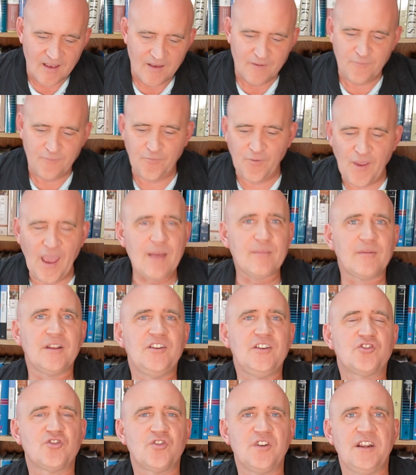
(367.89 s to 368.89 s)

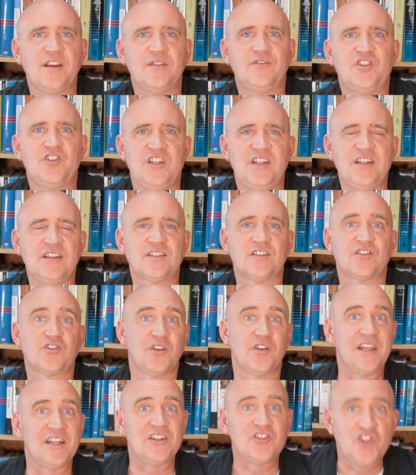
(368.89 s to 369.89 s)
family tree of Jesus,
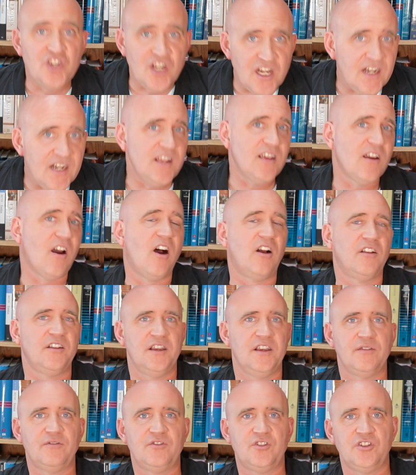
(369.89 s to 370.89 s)
or the
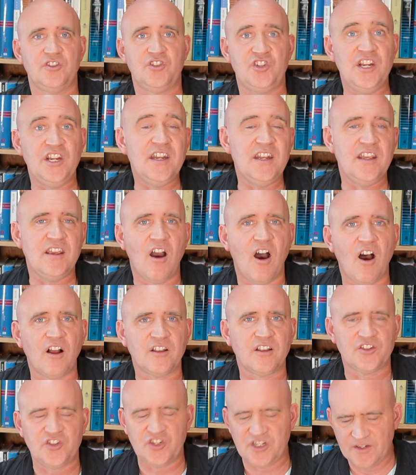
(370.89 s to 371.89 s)
genealogy
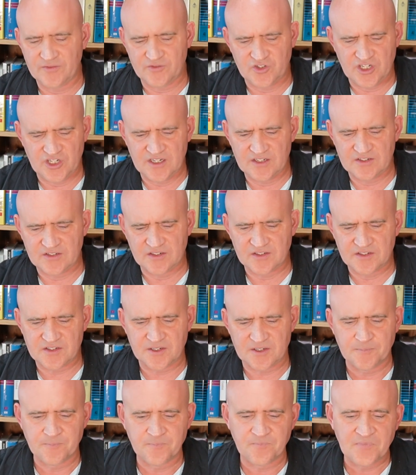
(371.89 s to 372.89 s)
of Jesus.